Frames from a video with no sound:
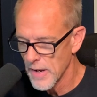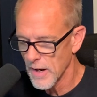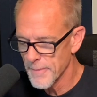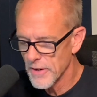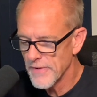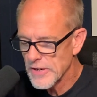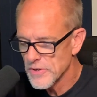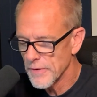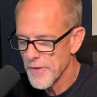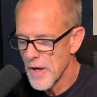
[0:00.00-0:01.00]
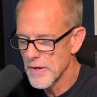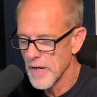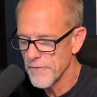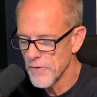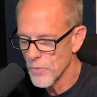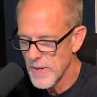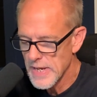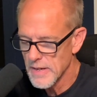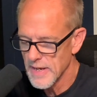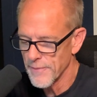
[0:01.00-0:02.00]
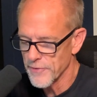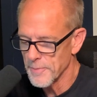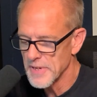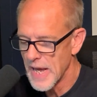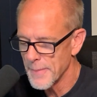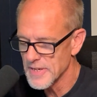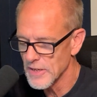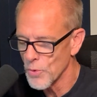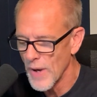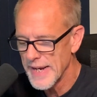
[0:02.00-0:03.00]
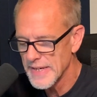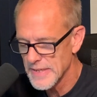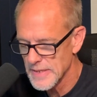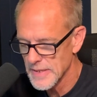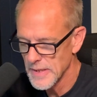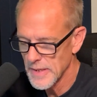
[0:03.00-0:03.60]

Our motivational thought of the week comes from Thomas Aquinas.